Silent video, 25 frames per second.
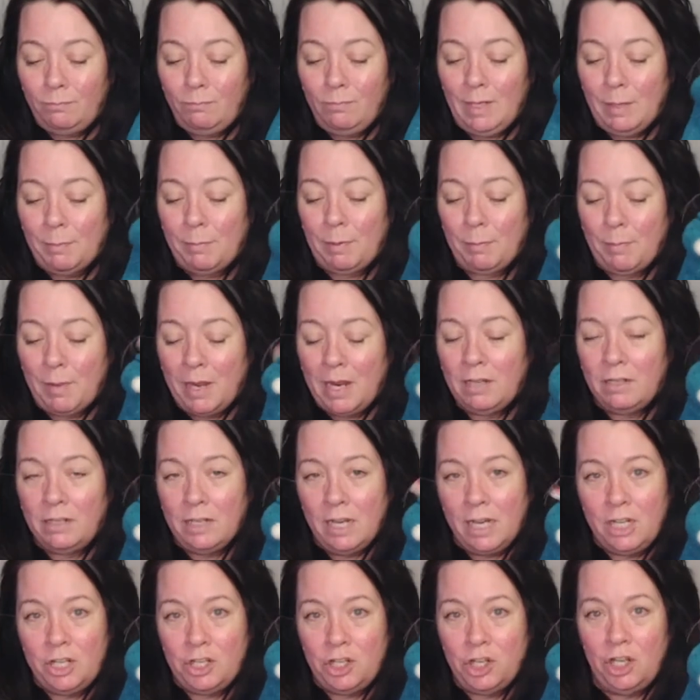But my
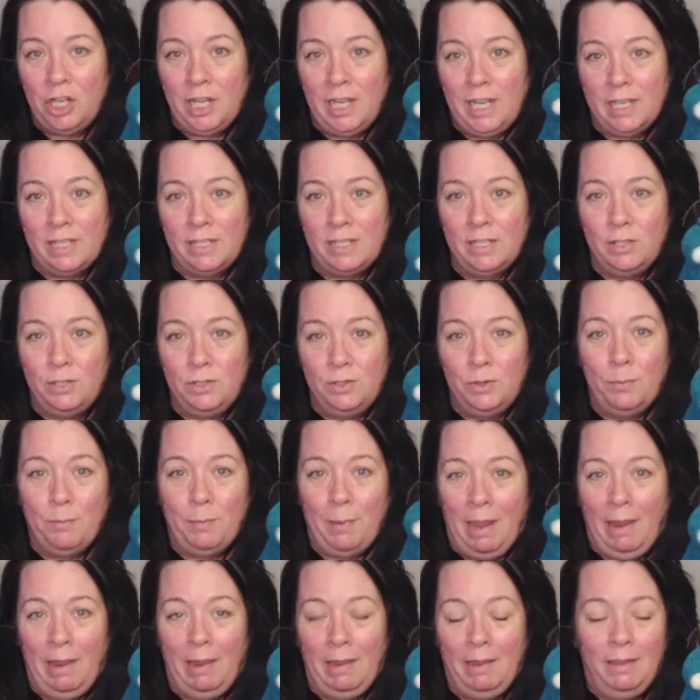intention is to
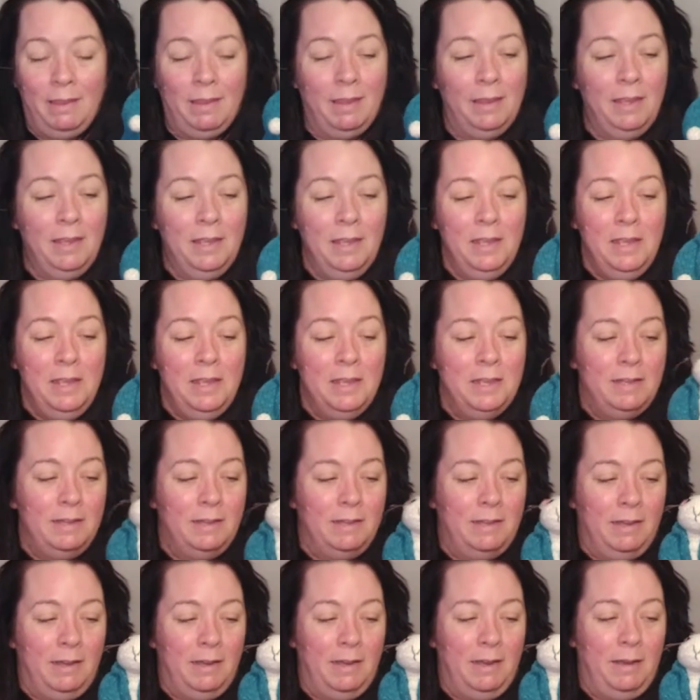make
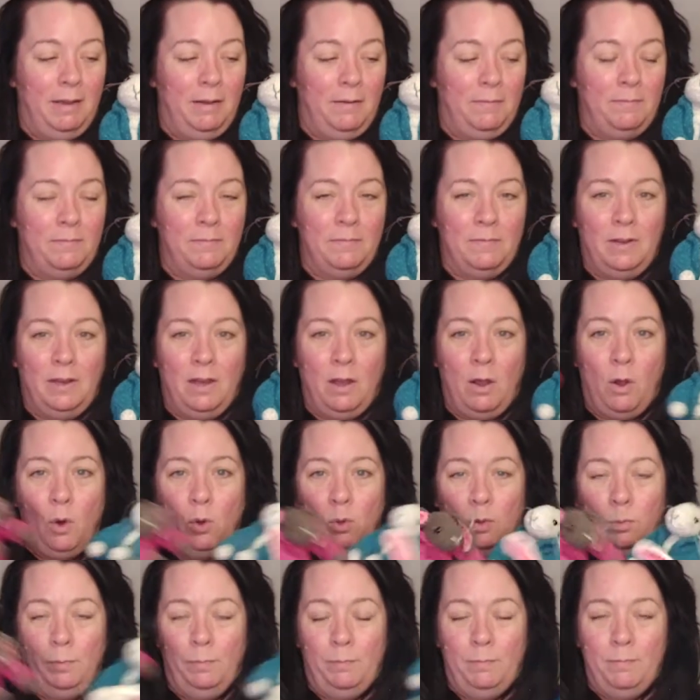a
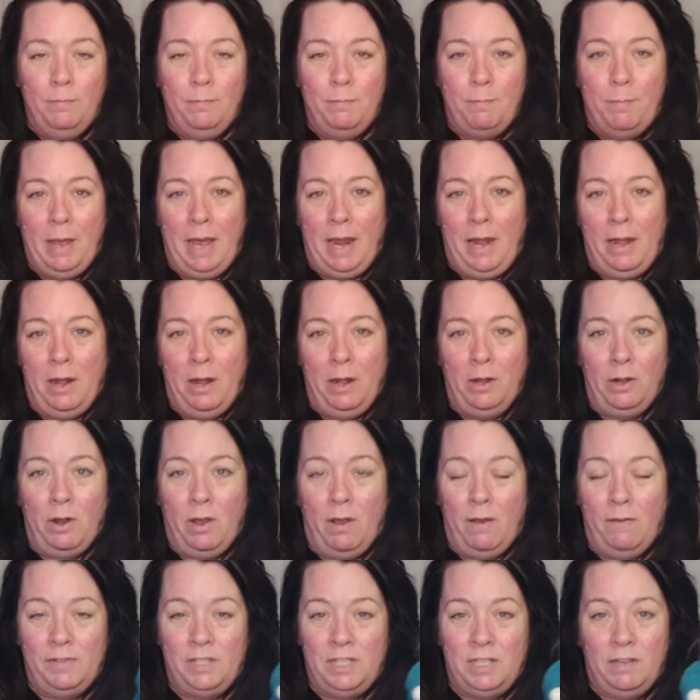whole pattern
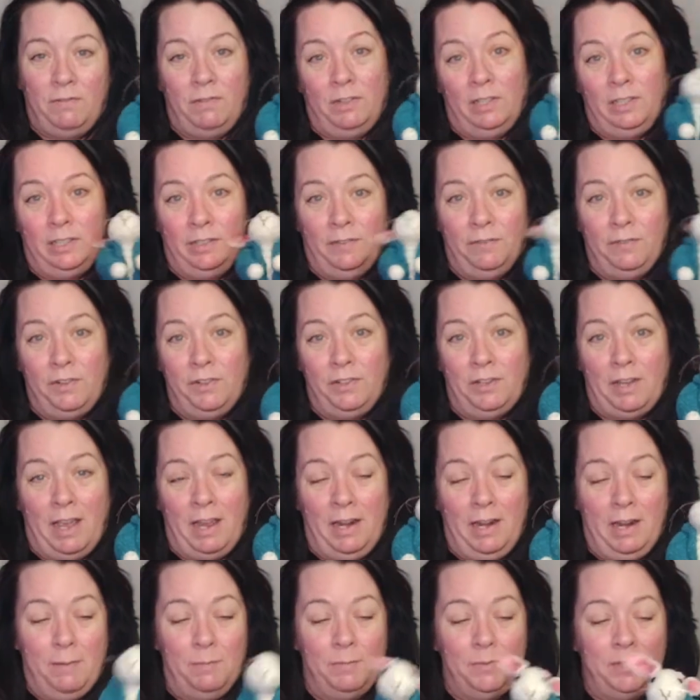of several different
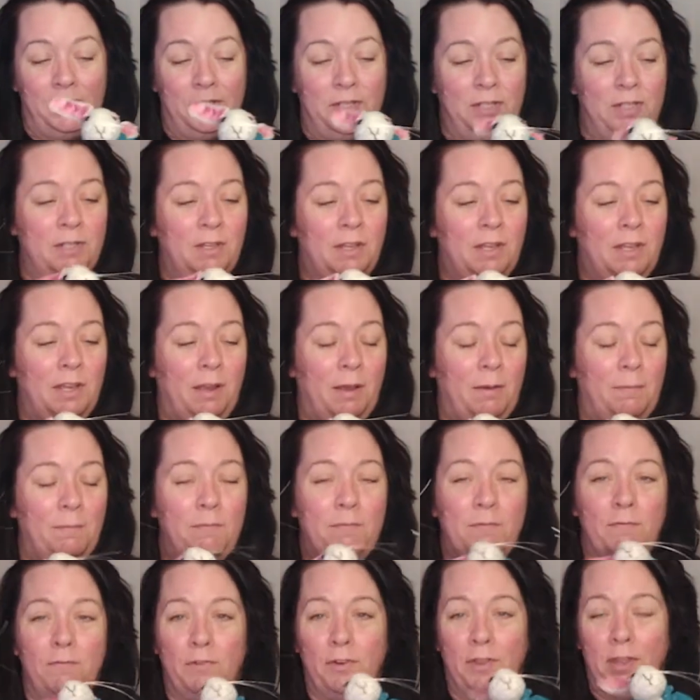items
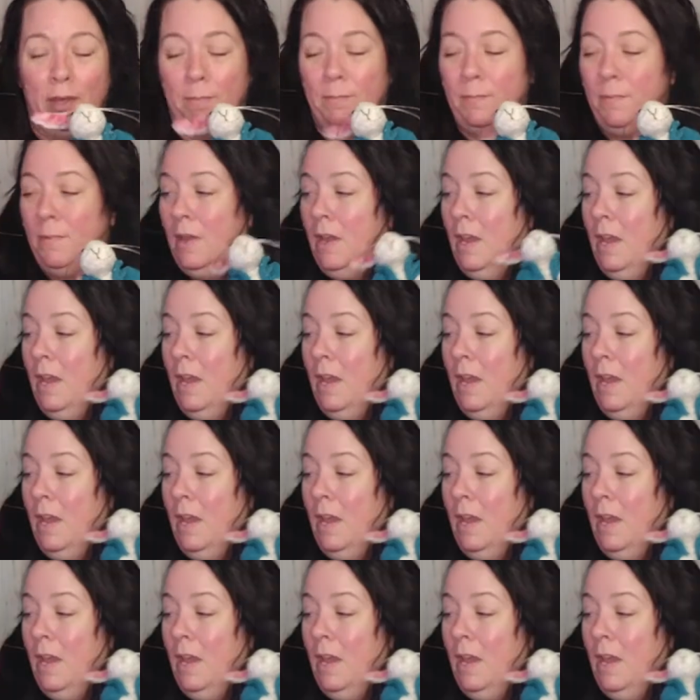for them.